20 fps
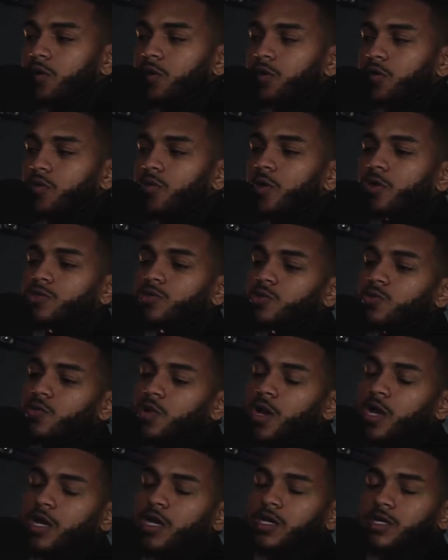there's a
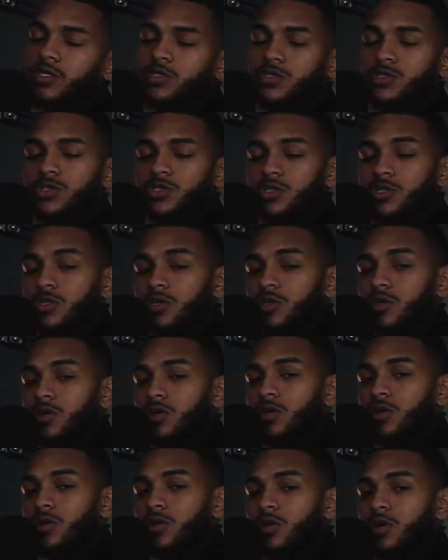range
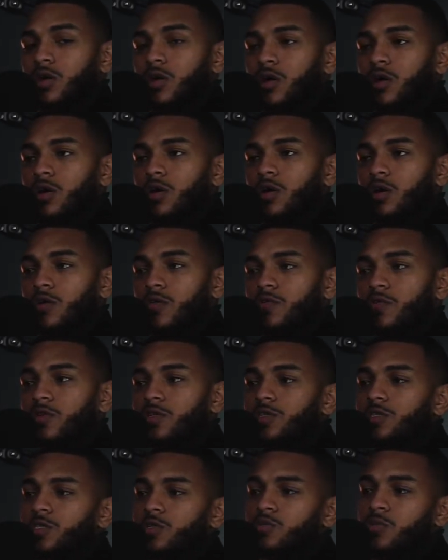of
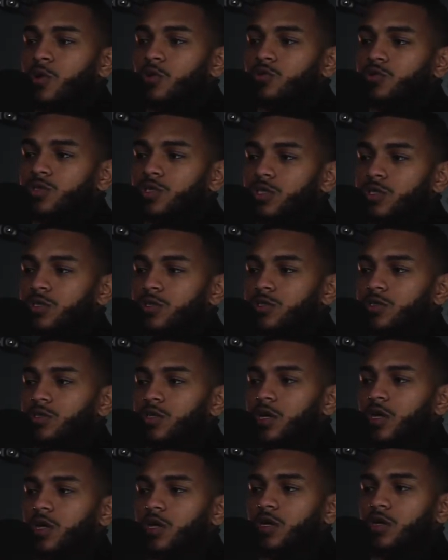these emotions.
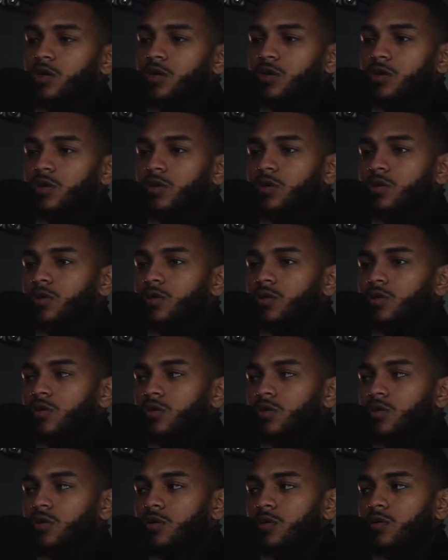They
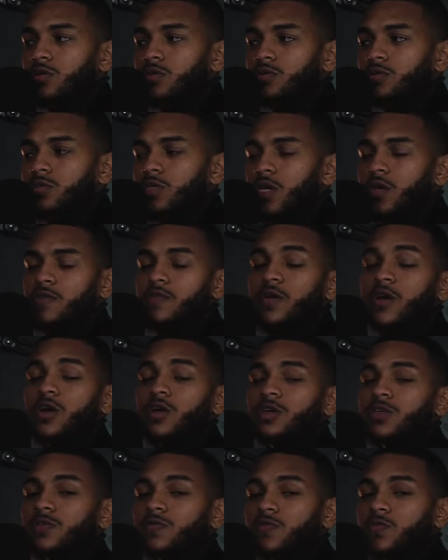take
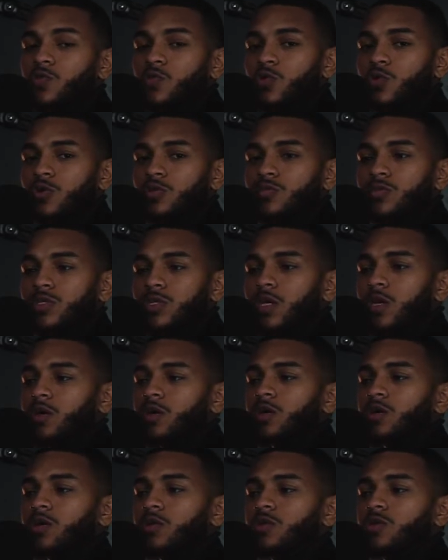various forms,
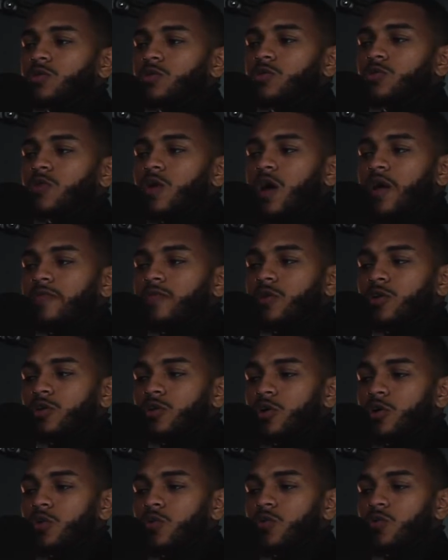and you have to
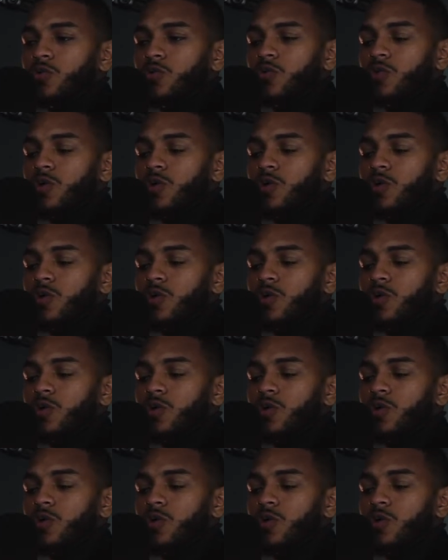know